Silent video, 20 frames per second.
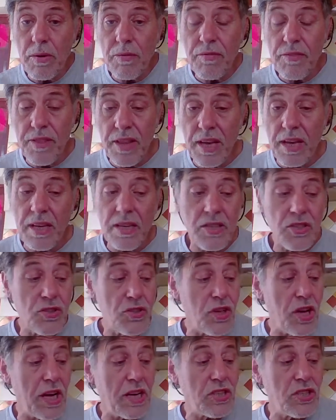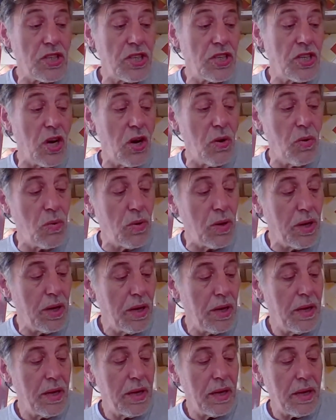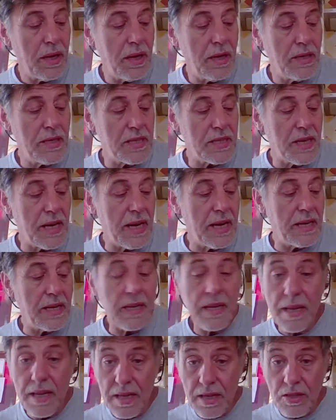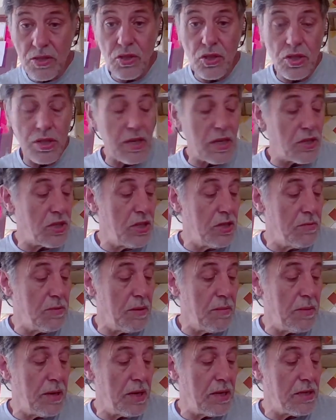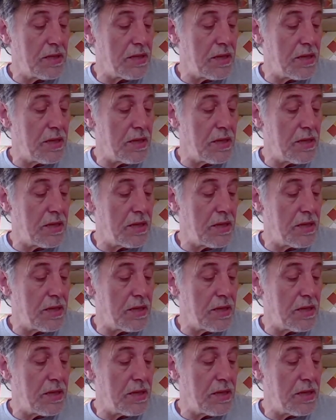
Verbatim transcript: of things that actually go inside just excuse me a minute